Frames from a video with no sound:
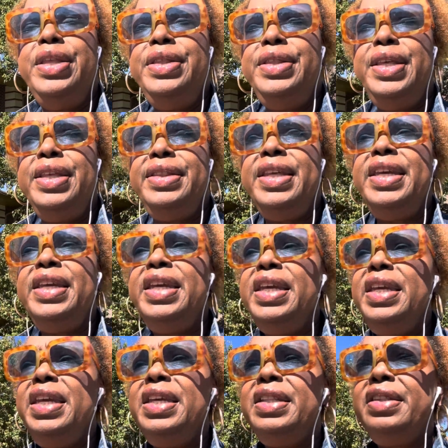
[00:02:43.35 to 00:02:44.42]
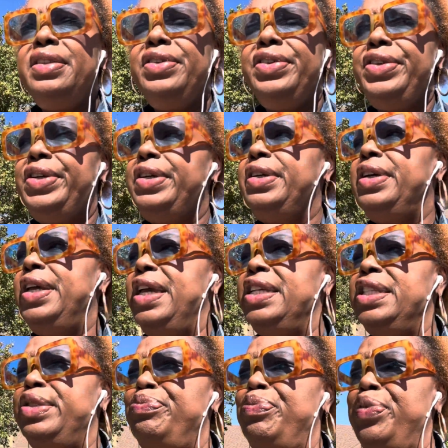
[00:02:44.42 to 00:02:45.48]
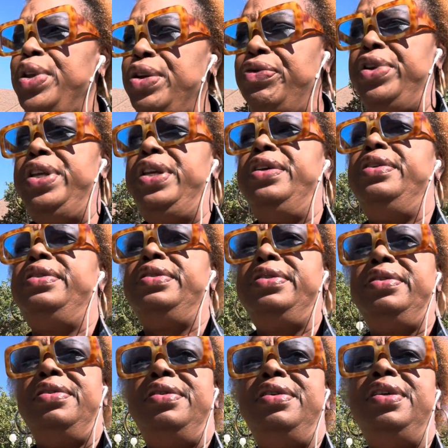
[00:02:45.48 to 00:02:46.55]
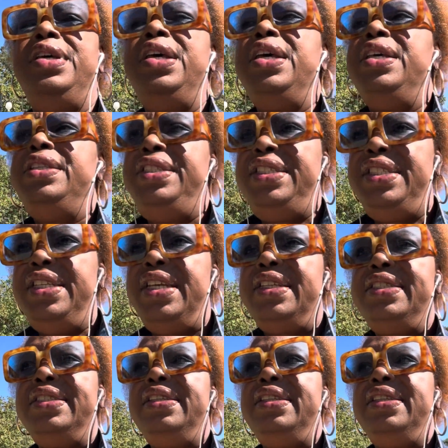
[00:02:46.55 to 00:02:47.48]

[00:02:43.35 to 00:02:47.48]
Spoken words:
that they can get the experience, just